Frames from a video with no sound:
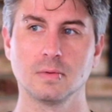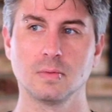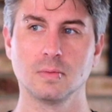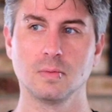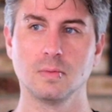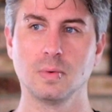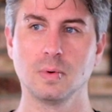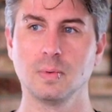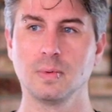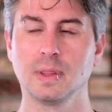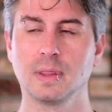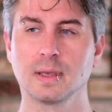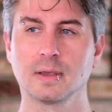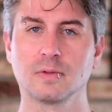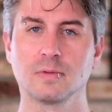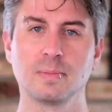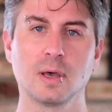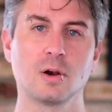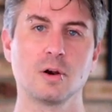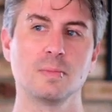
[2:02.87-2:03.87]
we think
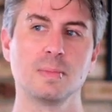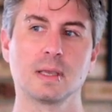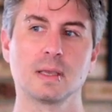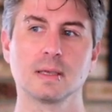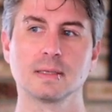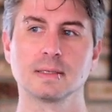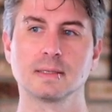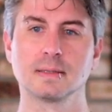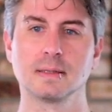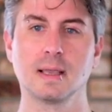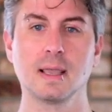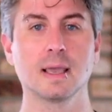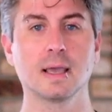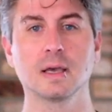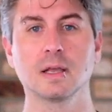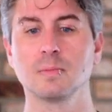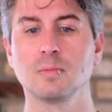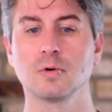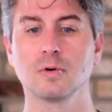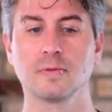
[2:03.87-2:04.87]
is better because they hang
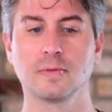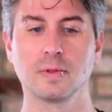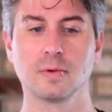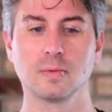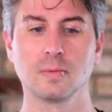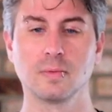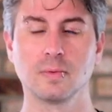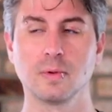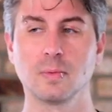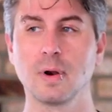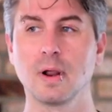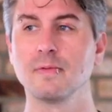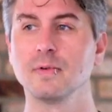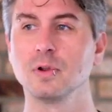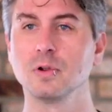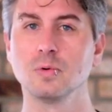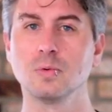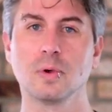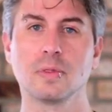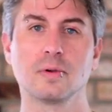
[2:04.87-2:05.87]
on to more of the, the
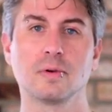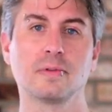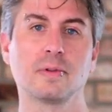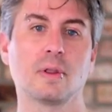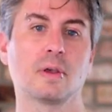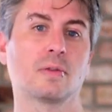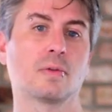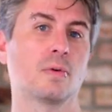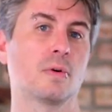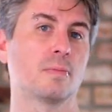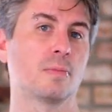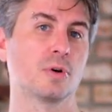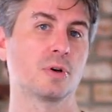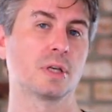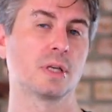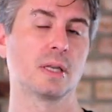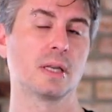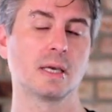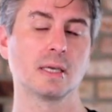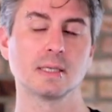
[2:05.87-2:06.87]
revenue when they're selling their own
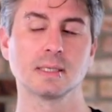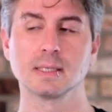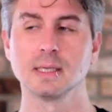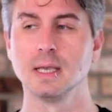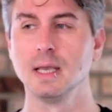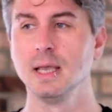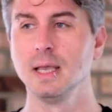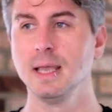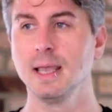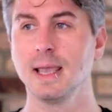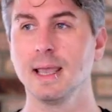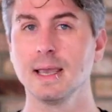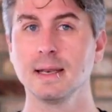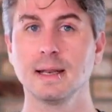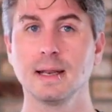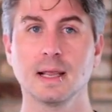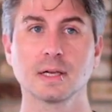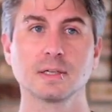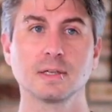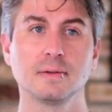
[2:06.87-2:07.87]
merchandise and
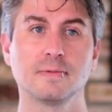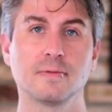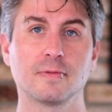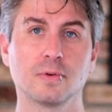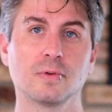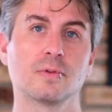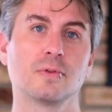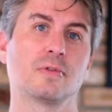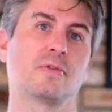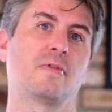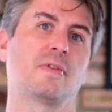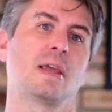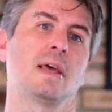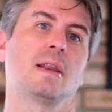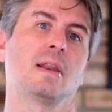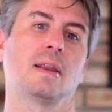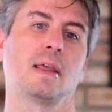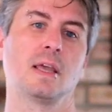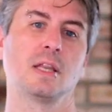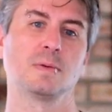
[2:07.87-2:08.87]
it actually furthers fan
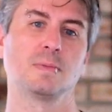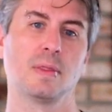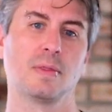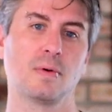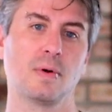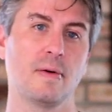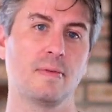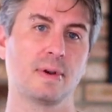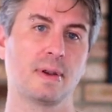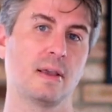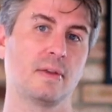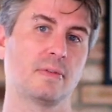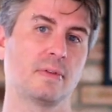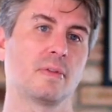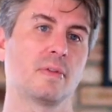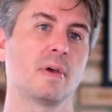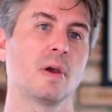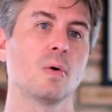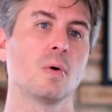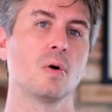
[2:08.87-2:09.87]
engagement they're advertising
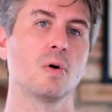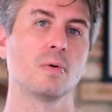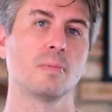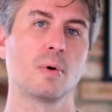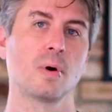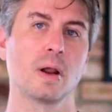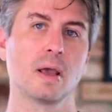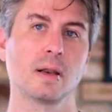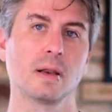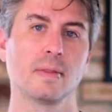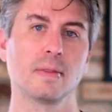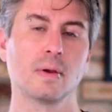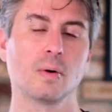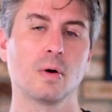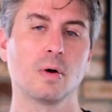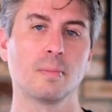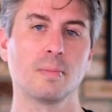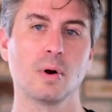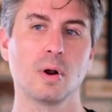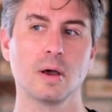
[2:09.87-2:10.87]
their own brand and their
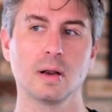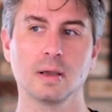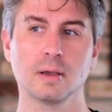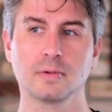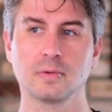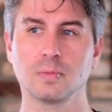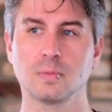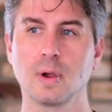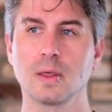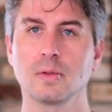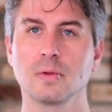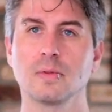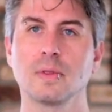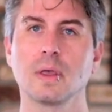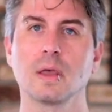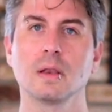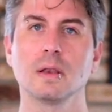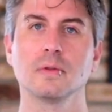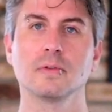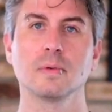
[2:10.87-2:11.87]
own products rather
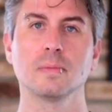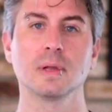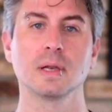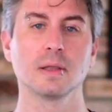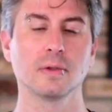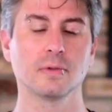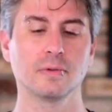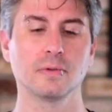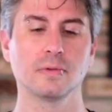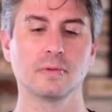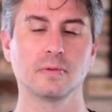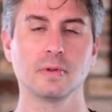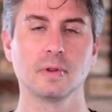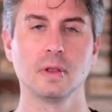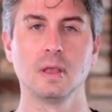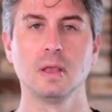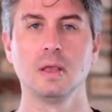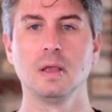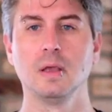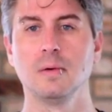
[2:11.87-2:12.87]
than somebody else's
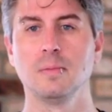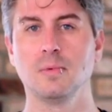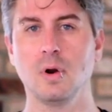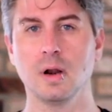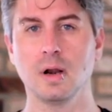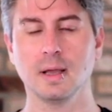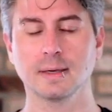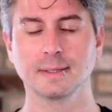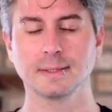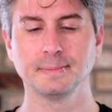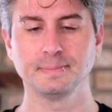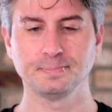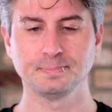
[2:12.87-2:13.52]
product